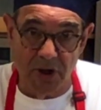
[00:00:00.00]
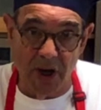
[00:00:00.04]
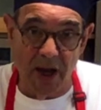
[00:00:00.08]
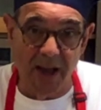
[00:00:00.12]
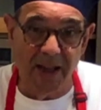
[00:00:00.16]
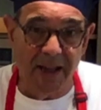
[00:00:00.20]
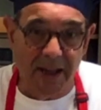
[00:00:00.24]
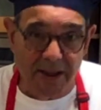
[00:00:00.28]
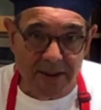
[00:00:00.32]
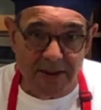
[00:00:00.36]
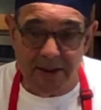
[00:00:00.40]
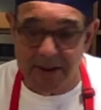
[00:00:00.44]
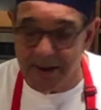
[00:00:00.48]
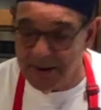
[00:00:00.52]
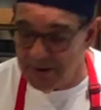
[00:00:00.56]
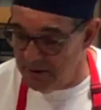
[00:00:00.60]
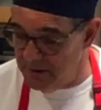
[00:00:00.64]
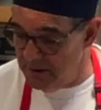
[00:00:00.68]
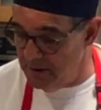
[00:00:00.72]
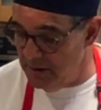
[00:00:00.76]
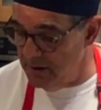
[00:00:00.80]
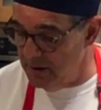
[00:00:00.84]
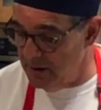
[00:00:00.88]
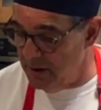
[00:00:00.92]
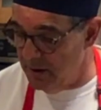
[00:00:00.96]
I like to get
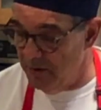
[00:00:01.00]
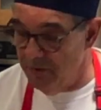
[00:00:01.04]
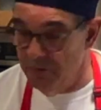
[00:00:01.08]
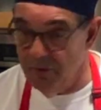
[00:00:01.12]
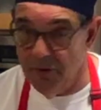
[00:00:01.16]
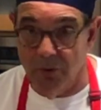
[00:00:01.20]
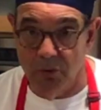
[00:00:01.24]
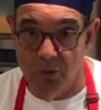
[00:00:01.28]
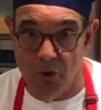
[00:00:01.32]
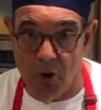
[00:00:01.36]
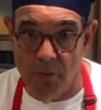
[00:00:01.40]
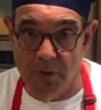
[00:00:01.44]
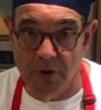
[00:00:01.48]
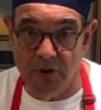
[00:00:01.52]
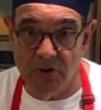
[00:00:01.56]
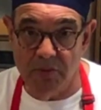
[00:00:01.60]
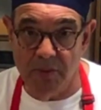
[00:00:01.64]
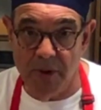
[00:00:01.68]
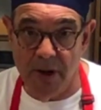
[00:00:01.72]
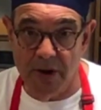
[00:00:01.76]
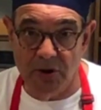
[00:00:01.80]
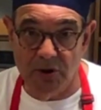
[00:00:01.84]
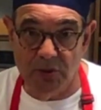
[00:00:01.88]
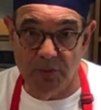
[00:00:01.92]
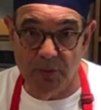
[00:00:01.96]
the Roma
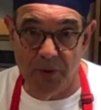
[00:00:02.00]
tomatoes,